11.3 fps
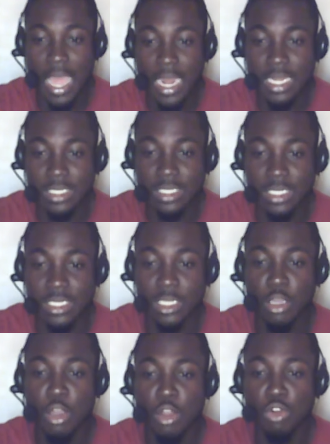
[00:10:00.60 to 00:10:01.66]
NDC
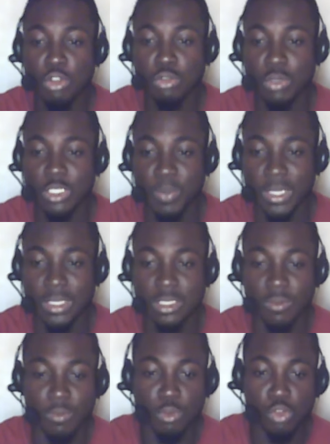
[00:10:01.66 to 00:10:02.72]
don't respect
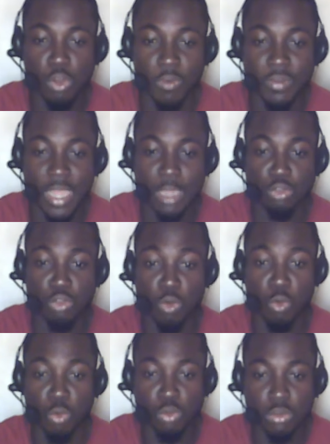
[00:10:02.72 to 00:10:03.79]
the vote of their
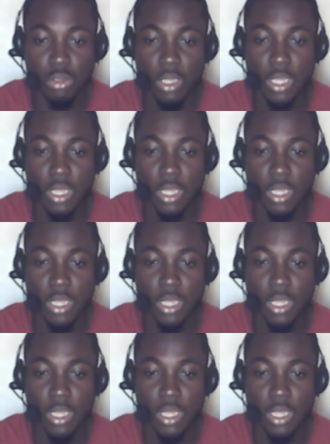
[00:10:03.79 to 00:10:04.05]
strongholds.